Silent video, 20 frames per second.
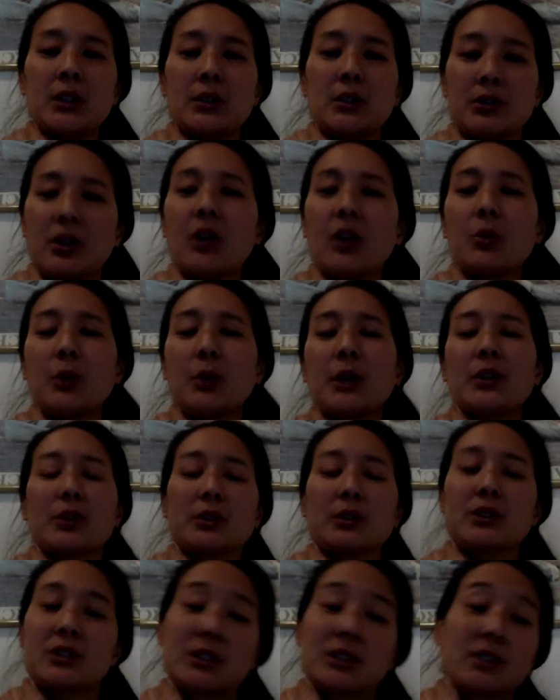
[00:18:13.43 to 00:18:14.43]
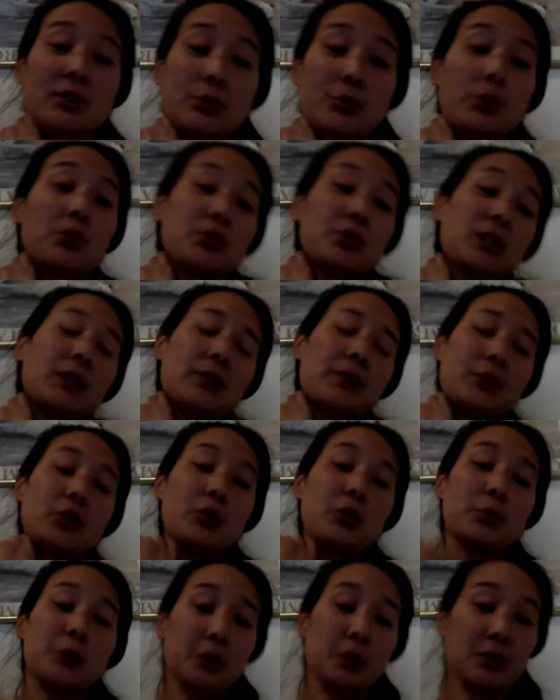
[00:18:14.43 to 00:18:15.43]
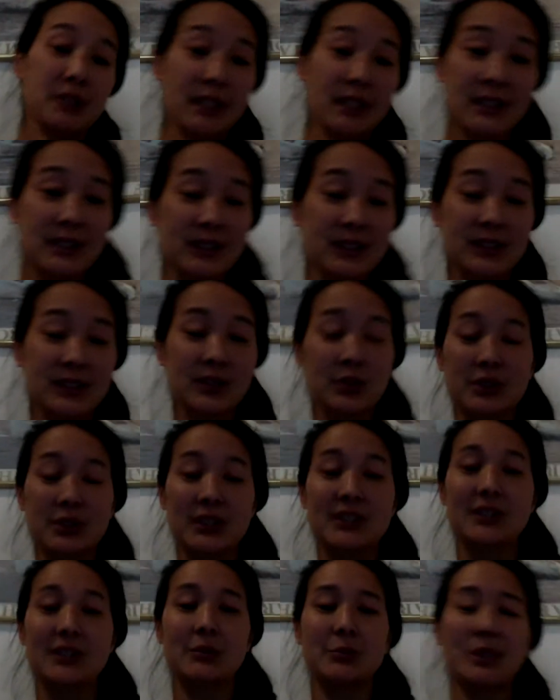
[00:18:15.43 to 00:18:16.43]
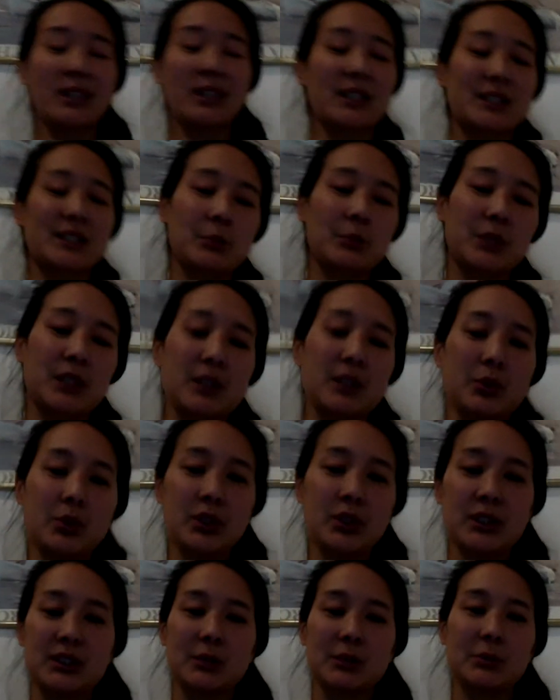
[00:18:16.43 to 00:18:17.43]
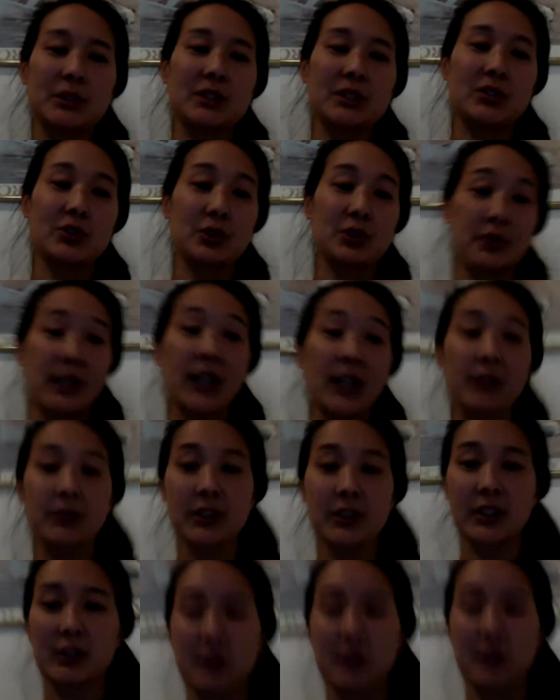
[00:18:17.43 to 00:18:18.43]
Salt water just throws off the homeostasis, so it doesn't make it something that organisms can survive in,